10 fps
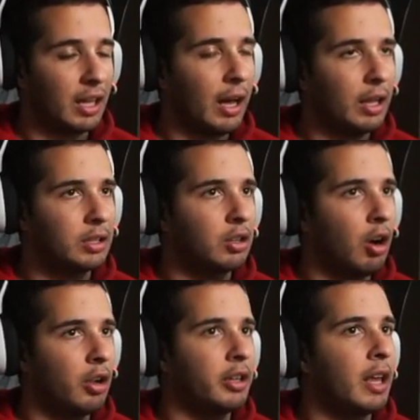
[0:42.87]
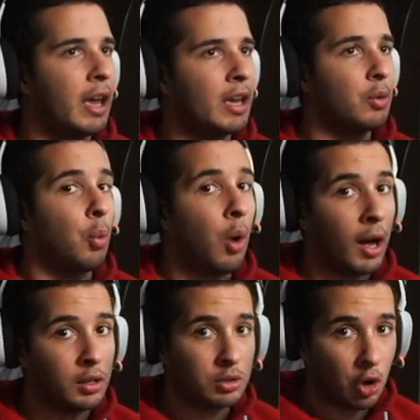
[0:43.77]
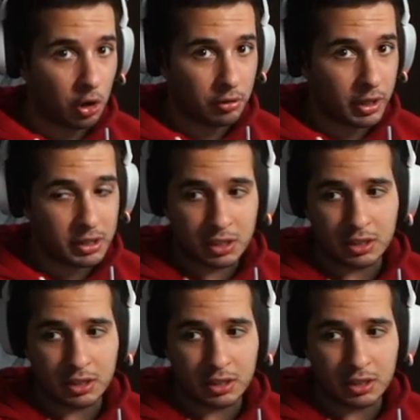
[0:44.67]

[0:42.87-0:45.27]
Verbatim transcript: I like to call it a wild card race.